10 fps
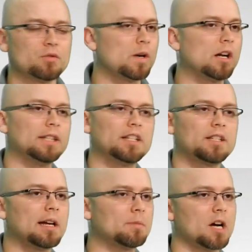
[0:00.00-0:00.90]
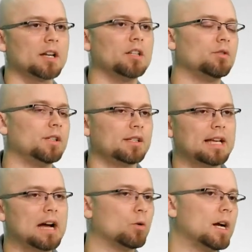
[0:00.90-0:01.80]
weird. They just stopped talking to us
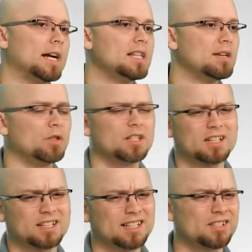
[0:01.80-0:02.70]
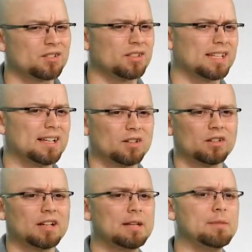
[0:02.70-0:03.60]
outright. They wouldn't talk to us or the
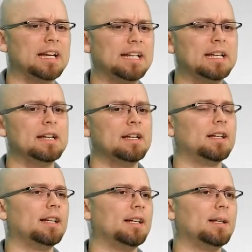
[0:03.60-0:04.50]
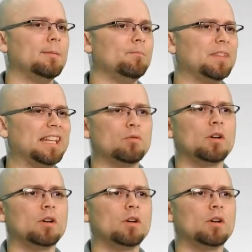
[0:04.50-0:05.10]
seller or anybody, and they weren't